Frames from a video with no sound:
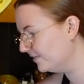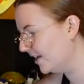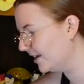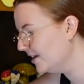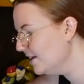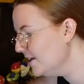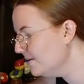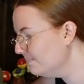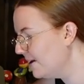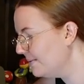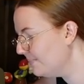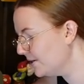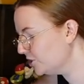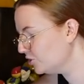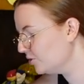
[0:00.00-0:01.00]
of like my
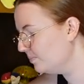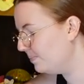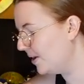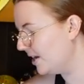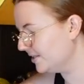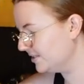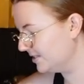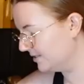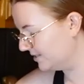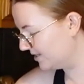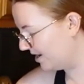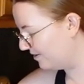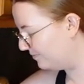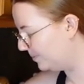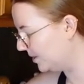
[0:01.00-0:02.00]
mushroom pots and
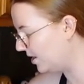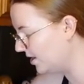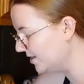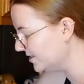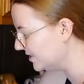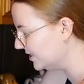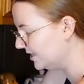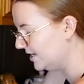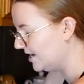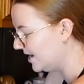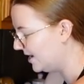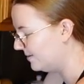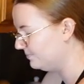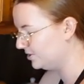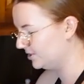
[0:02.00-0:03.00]
stuff. But honestly,
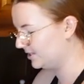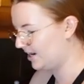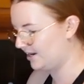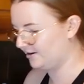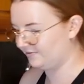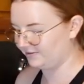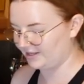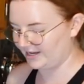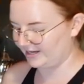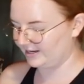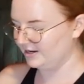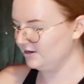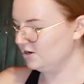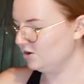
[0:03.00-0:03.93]
I'm just kind of like